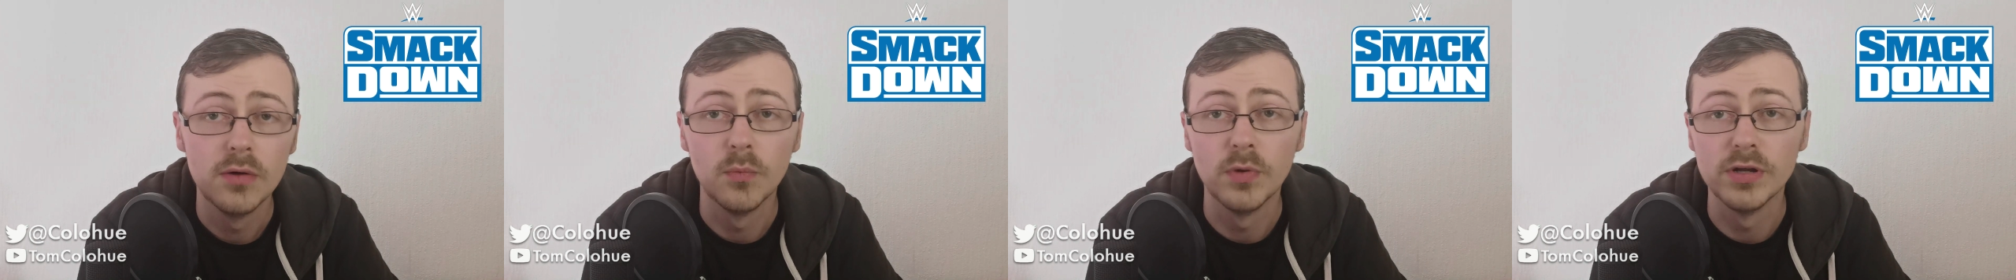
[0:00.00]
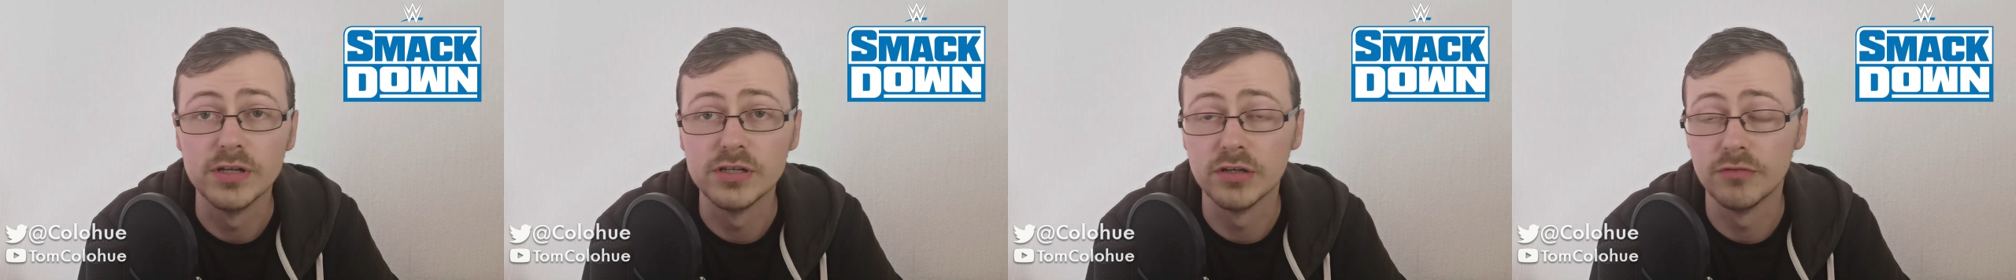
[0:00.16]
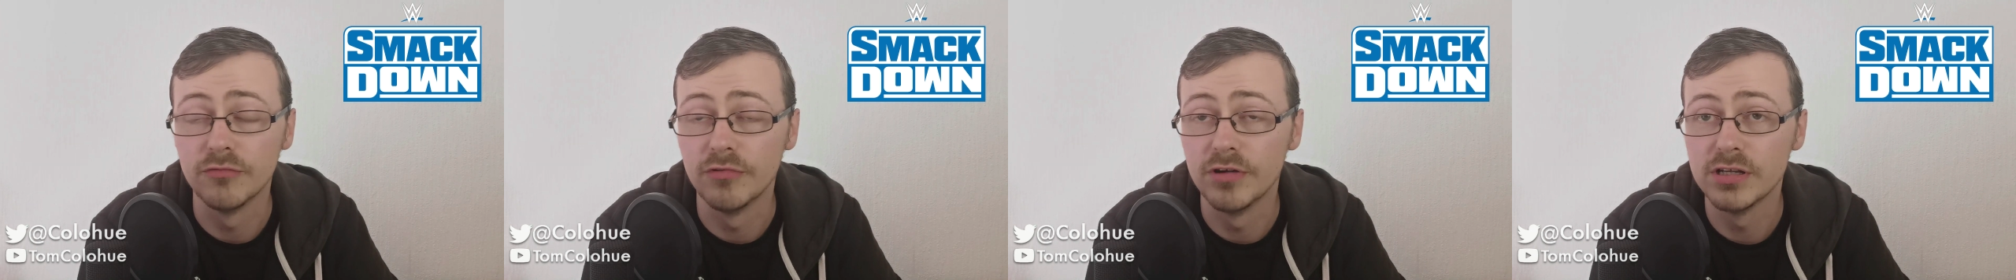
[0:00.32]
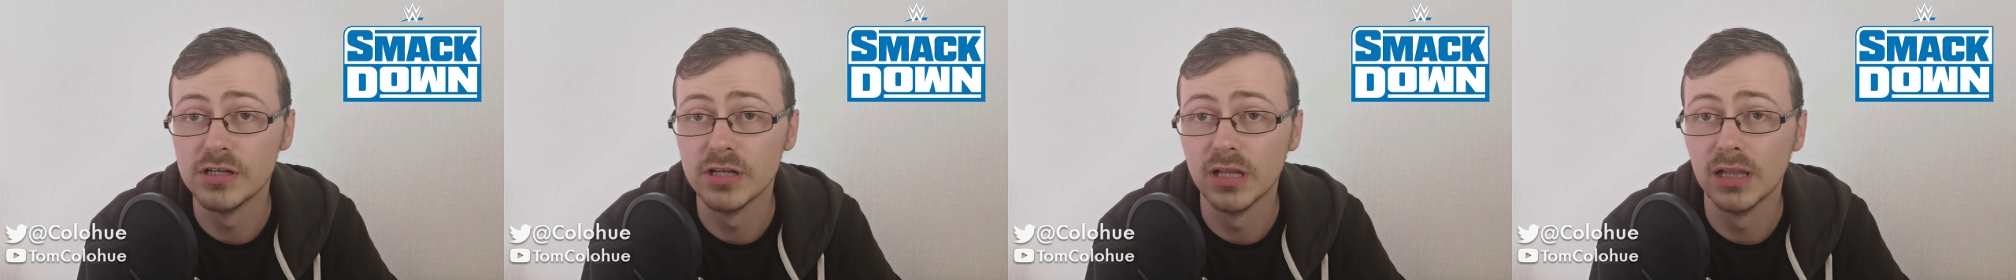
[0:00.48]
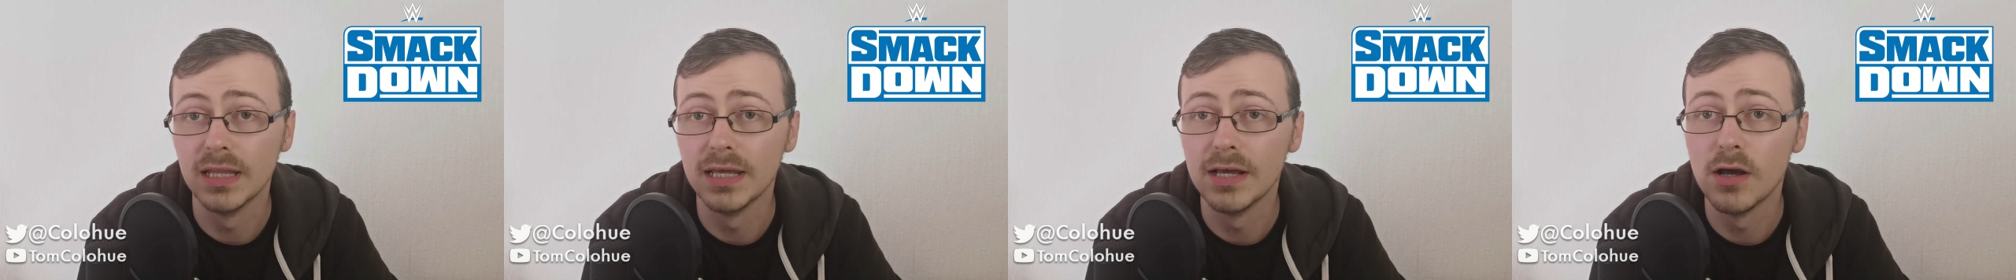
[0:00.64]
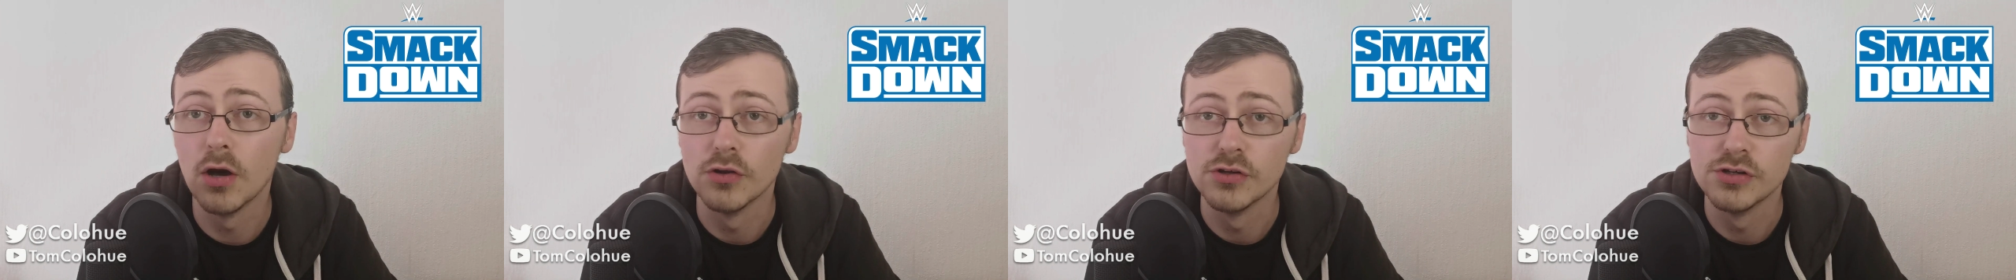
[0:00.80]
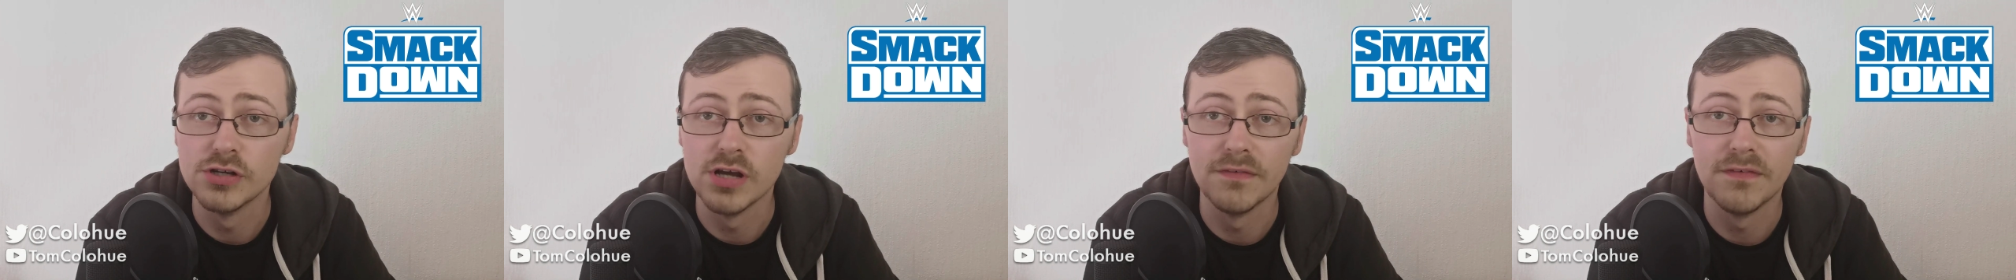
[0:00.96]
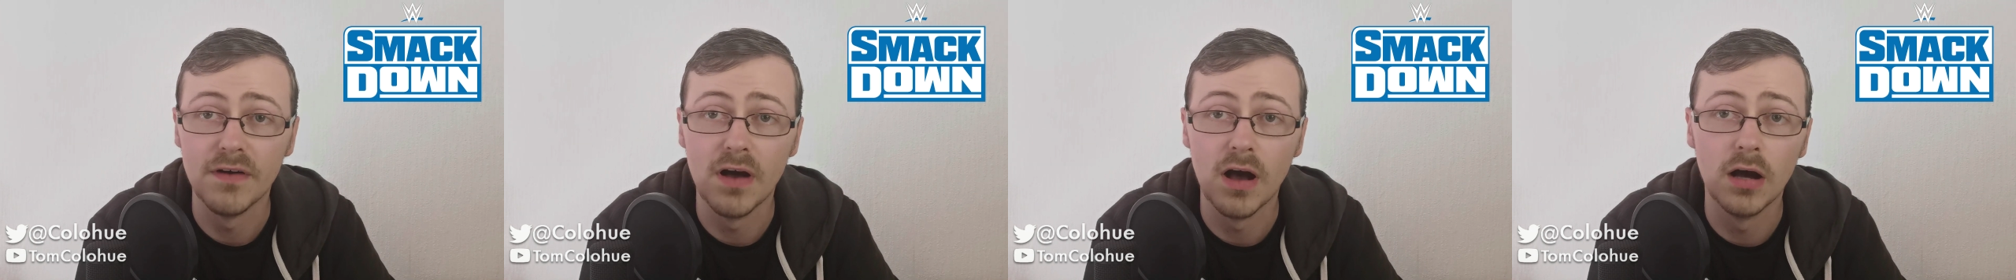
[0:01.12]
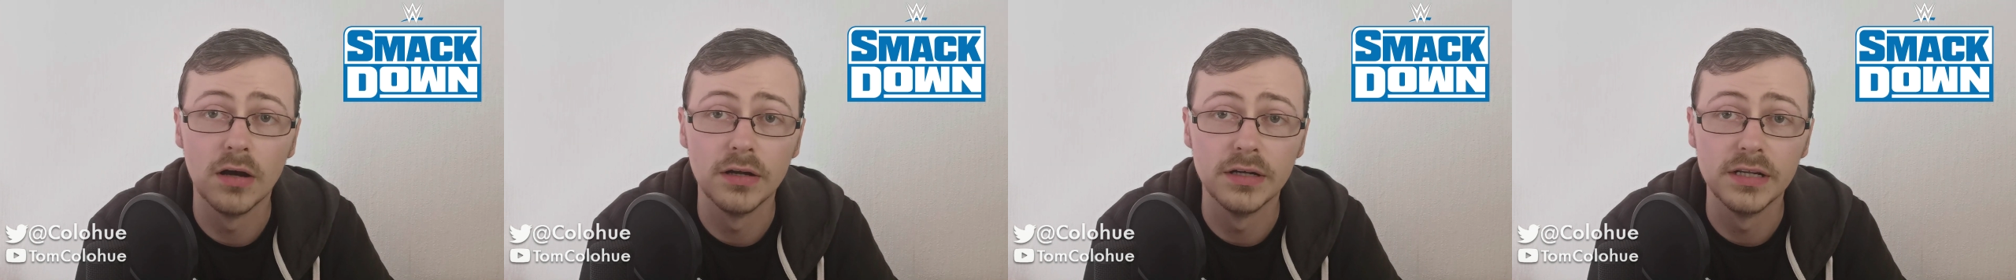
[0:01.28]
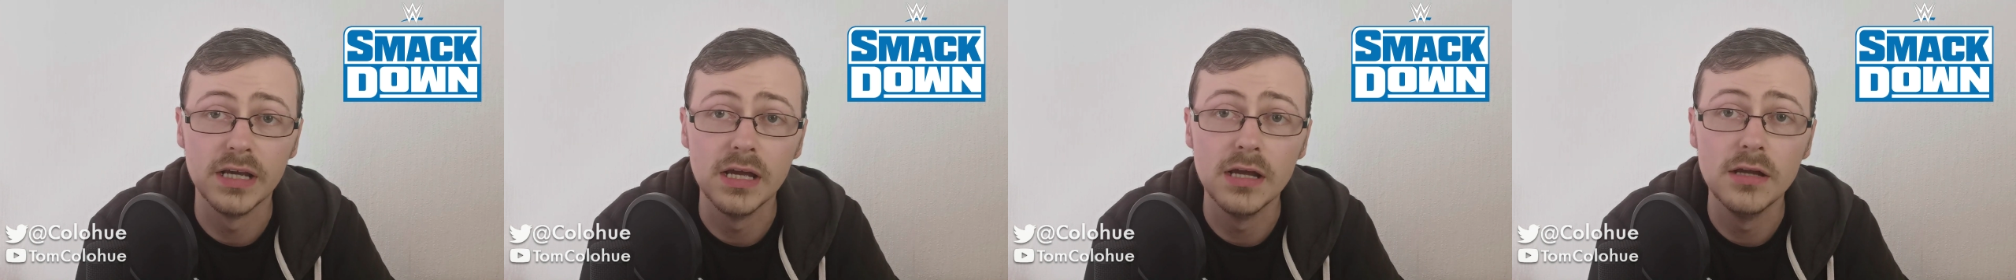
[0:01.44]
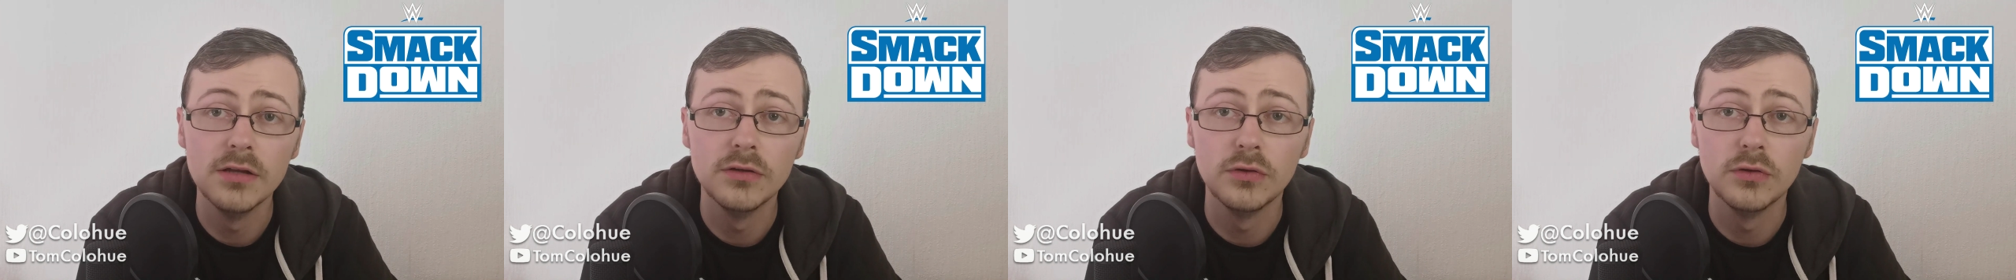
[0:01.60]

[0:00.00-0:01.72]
which originally got Jeff Hardy